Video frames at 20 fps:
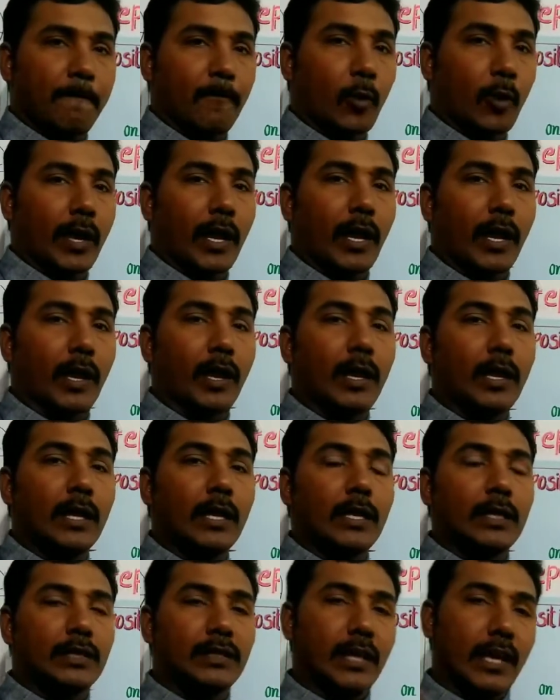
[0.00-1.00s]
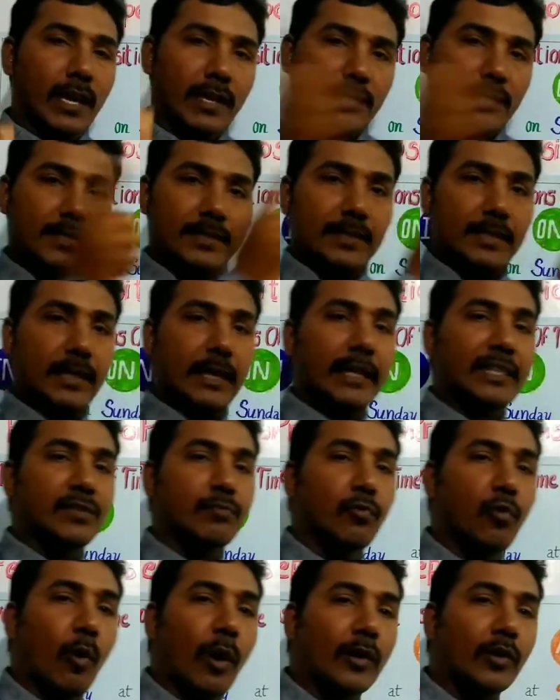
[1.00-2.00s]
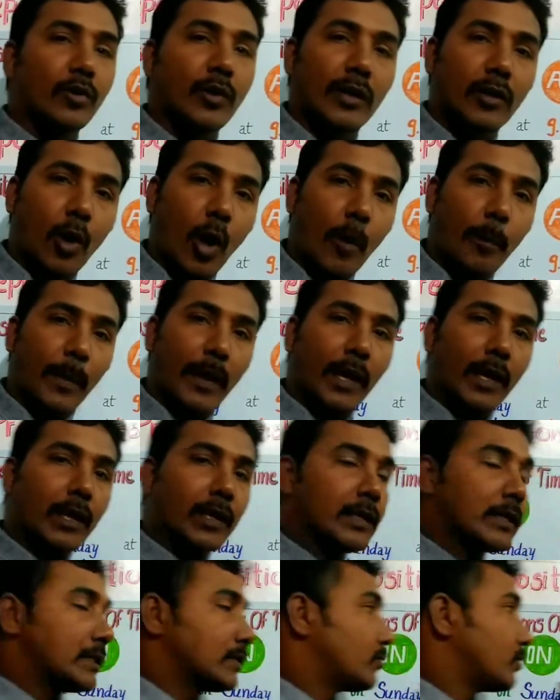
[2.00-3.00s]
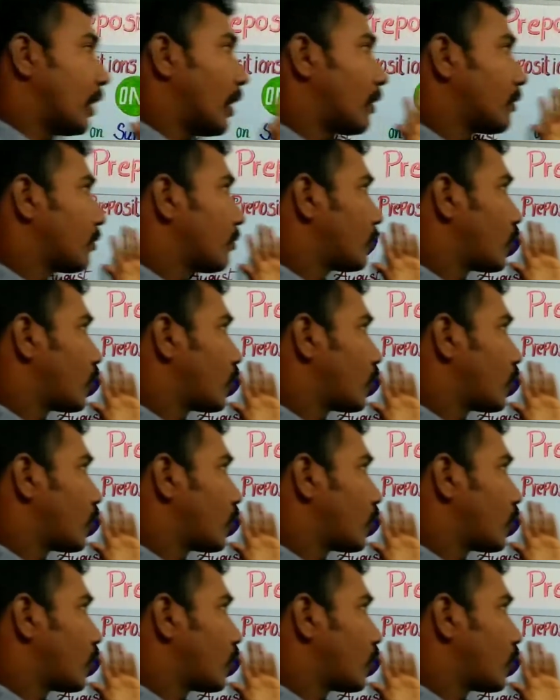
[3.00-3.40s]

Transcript: Okay, yes, let's move on to the topic. The